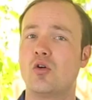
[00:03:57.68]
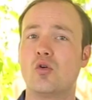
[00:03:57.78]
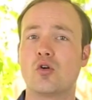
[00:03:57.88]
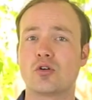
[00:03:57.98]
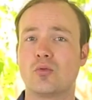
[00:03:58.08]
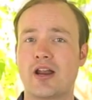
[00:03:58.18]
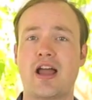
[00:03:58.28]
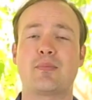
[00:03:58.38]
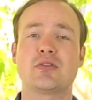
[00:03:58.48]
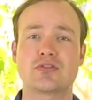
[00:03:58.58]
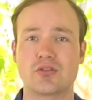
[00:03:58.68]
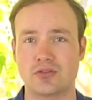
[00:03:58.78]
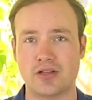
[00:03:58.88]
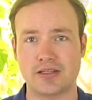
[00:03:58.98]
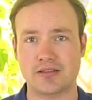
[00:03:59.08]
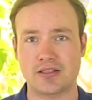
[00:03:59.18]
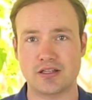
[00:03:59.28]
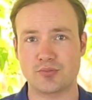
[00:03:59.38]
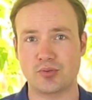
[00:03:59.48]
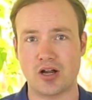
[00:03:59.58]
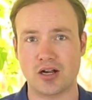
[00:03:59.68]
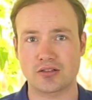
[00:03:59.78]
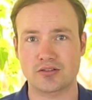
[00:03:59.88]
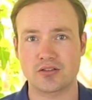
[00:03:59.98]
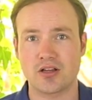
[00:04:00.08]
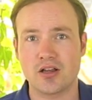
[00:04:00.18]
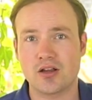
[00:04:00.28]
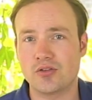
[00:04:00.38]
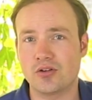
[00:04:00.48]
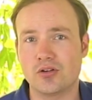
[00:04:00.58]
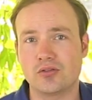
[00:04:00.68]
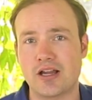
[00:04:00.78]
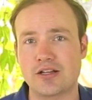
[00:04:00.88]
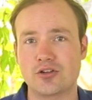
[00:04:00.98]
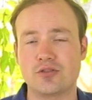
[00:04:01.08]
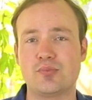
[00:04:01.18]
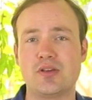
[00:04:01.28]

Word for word: or what happens to the light that gets blocked. The light could